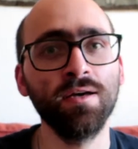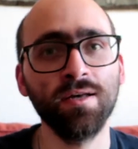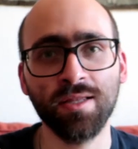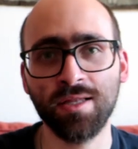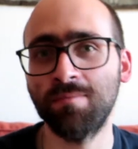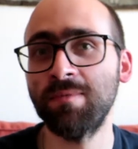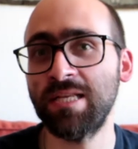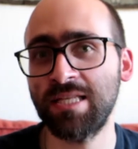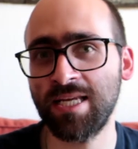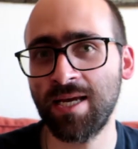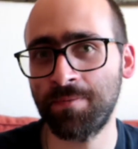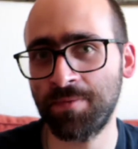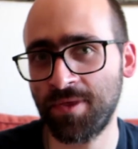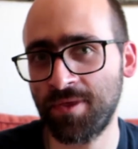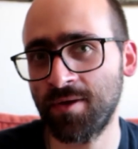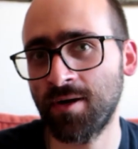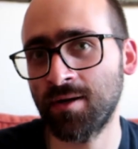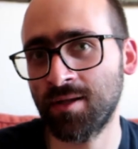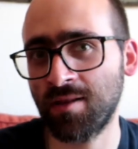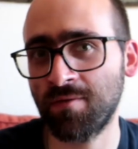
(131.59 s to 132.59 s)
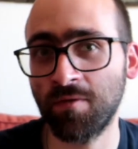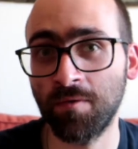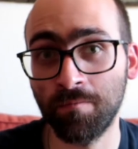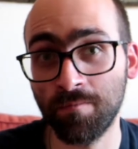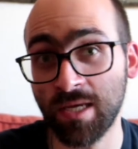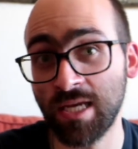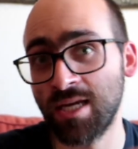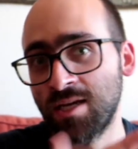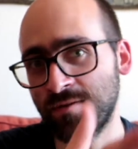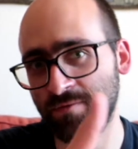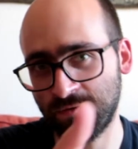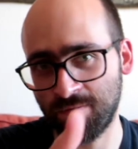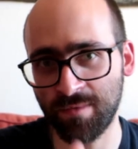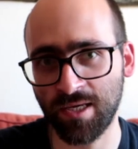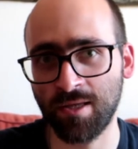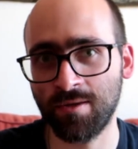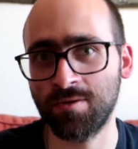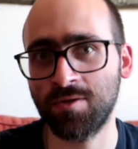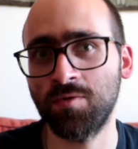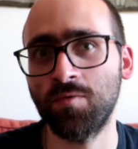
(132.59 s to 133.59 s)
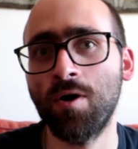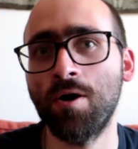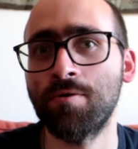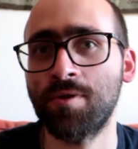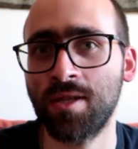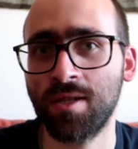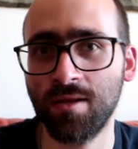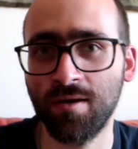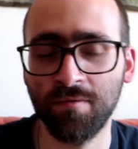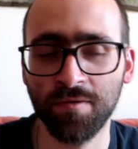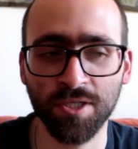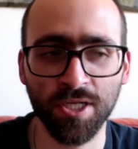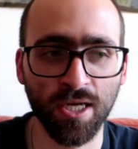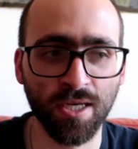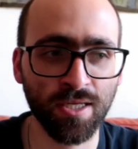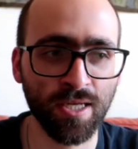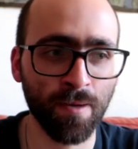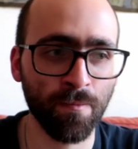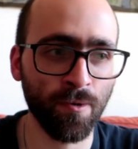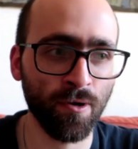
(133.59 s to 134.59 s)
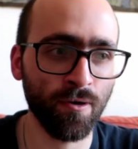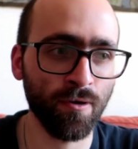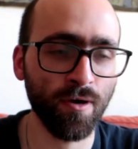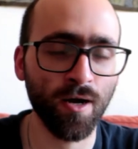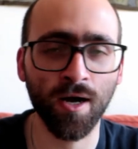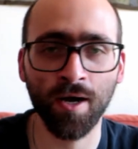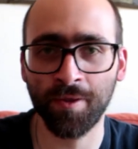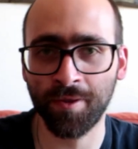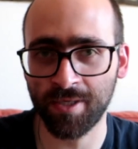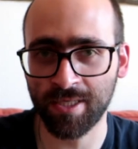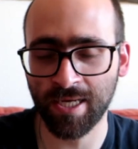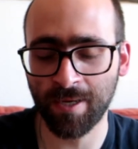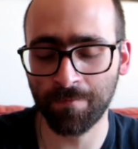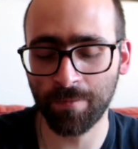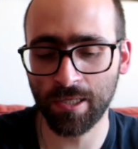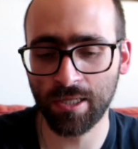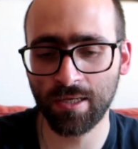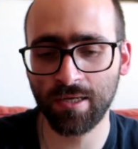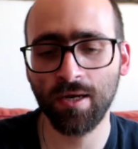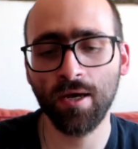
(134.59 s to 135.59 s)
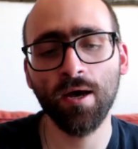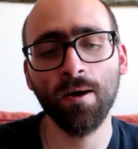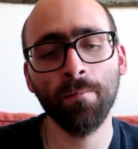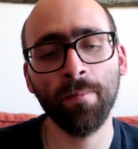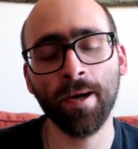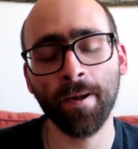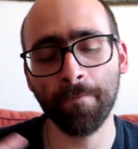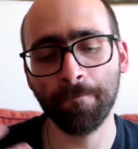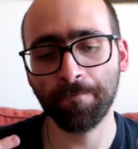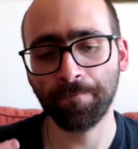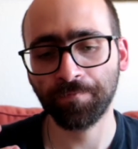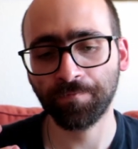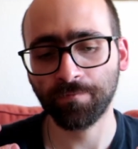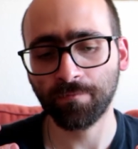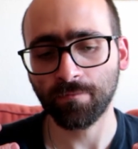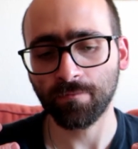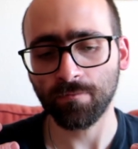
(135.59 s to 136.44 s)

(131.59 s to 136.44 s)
some in-depth thoughts from me and from the other two hosts of Shake Timber on The Tempest. But